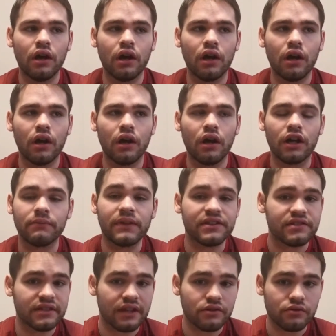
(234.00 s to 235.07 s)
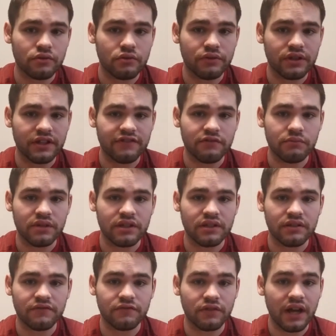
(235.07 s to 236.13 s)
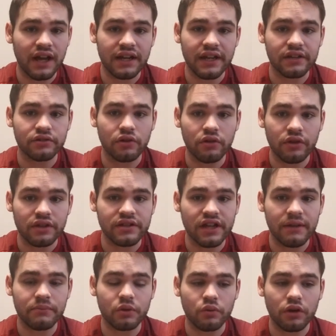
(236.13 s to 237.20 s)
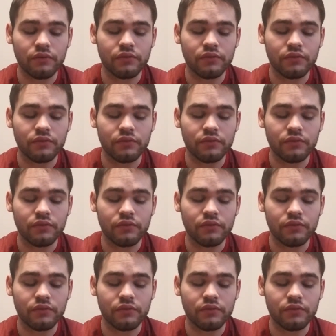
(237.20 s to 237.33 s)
uh, on my schedule with giving me Fridays all the time to work,